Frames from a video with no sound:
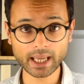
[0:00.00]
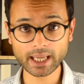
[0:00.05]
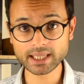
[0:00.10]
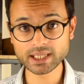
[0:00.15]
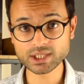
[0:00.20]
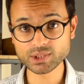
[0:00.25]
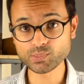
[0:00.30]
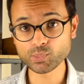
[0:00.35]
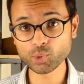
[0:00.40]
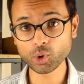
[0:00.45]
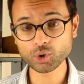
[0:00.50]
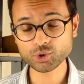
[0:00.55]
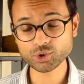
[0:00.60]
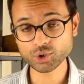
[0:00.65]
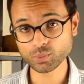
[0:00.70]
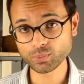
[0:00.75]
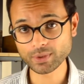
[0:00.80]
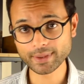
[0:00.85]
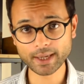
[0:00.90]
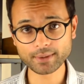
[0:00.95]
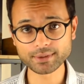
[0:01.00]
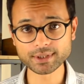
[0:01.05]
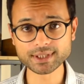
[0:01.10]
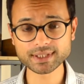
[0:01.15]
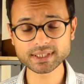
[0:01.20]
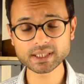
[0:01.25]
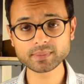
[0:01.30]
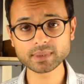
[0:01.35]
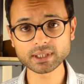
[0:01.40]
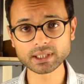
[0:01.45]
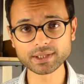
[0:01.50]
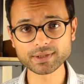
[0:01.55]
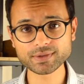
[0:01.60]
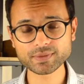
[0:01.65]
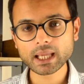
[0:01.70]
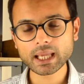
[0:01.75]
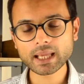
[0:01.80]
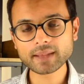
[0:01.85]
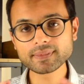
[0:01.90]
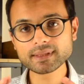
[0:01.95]
i.e. it's brought on without a
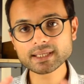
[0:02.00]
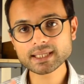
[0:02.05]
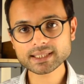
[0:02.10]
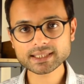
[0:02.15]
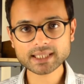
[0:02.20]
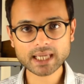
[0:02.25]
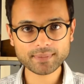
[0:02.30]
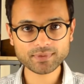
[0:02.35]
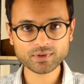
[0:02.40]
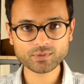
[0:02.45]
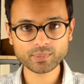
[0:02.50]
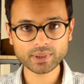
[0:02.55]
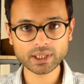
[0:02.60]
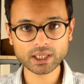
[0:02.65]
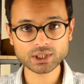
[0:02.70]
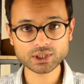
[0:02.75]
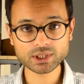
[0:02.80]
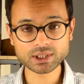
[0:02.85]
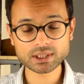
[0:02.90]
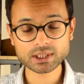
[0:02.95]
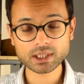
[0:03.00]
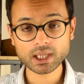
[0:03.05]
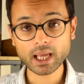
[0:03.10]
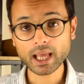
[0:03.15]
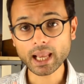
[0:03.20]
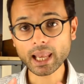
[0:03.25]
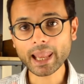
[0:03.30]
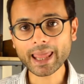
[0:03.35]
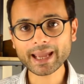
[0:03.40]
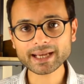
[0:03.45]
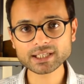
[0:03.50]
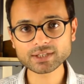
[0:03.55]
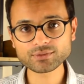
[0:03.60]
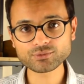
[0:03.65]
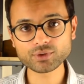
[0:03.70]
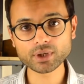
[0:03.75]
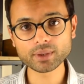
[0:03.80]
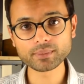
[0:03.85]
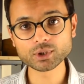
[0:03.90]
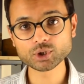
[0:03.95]
stimulus. In these types of patients, elective
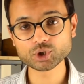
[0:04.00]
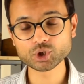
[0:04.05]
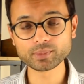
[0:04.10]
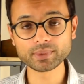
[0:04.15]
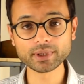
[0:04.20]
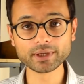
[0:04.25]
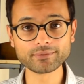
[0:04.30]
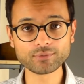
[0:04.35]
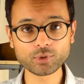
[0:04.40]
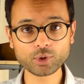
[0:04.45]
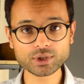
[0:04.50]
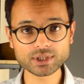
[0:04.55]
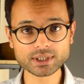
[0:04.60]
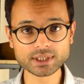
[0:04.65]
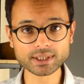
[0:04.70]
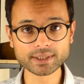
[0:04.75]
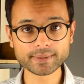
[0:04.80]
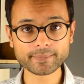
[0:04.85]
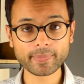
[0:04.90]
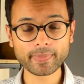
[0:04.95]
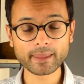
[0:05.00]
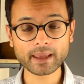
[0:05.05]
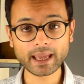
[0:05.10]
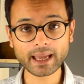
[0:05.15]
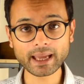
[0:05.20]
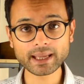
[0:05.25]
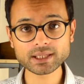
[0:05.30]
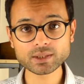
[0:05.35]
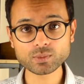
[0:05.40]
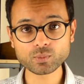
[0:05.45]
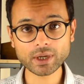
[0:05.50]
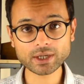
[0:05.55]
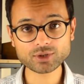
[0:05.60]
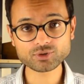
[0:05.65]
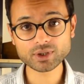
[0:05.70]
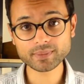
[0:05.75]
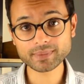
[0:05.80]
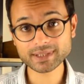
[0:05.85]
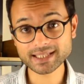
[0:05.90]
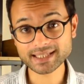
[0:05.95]
treatment should be avoided, and where
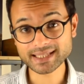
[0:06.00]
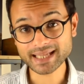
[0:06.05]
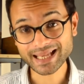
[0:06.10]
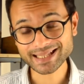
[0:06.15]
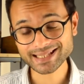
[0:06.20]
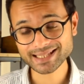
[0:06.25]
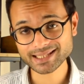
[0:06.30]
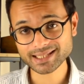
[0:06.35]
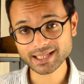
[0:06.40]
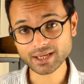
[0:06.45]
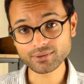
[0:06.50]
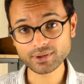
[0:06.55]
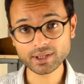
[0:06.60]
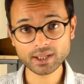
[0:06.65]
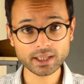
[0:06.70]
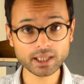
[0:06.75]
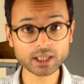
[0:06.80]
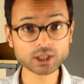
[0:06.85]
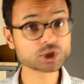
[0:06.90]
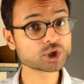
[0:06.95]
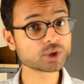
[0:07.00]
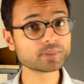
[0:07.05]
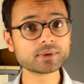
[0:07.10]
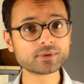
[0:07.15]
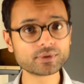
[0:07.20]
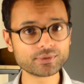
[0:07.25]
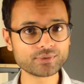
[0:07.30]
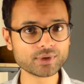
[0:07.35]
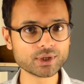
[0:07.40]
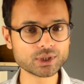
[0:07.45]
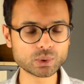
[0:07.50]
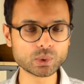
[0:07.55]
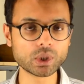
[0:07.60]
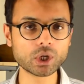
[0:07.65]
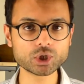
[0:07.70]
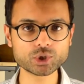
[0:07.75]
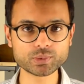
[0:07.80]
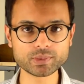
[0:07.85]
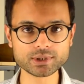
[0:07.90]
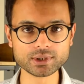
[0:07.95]
treatment is necessary, it should be referred to a
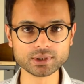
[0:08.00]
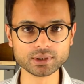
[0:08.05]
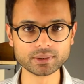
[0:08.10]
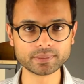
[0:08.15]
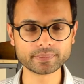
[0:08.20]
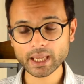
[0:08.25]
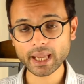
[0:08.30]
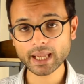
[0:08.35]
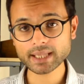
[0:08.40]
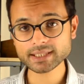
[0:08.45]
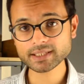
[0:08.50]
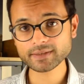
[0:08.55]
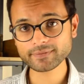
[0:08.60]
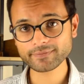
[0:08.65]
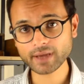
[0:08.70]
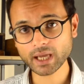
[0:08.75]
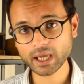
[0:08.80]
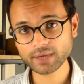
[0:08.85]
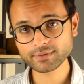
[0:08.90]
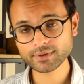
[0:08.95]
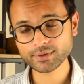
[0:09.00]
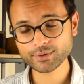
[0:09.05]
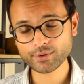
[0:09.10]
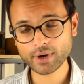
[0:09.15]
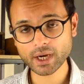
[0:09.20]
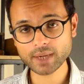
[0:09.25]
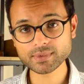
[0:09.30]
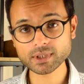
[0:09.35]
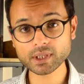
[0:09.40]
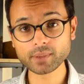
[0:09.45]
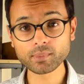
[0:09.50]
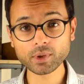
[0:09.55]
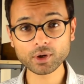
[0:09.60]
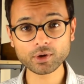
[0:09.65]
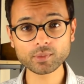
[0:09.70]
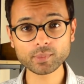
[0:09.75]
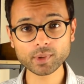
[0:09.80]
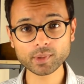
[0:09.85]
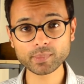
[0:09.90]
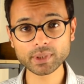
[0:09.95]
hospital. ASA 5 describes a
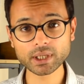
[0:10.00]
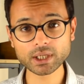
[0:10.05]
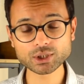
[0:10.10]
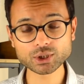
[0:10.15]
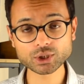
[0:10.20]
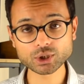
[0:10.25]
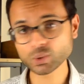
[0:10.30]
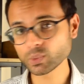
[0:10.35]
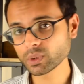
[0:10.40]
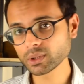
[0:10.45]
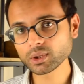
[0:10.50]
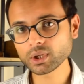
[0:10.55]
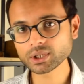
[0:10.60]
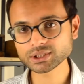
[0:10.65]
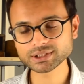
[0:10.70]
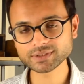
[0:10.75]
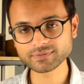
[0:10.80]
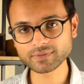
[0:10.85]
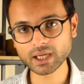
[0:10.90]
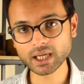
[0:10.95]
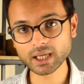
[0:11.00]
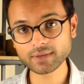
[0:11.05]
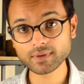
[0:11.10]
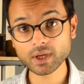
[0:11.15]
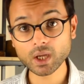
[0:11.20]
moribund patient who will not survive